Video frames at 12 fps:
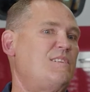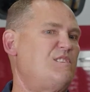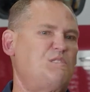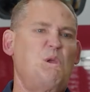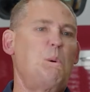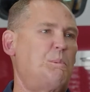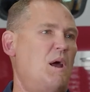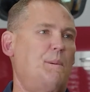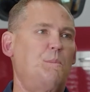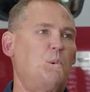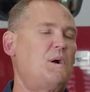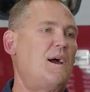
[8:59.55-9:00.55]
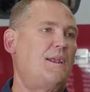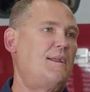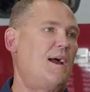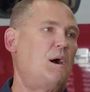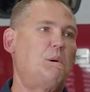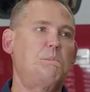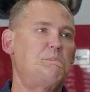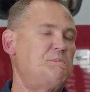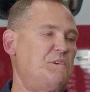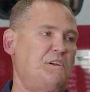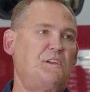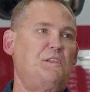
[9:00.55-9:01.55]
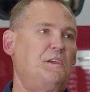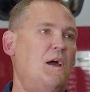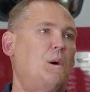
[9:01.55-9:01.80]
He said, "No problem, we'll cut it out, you're good to go."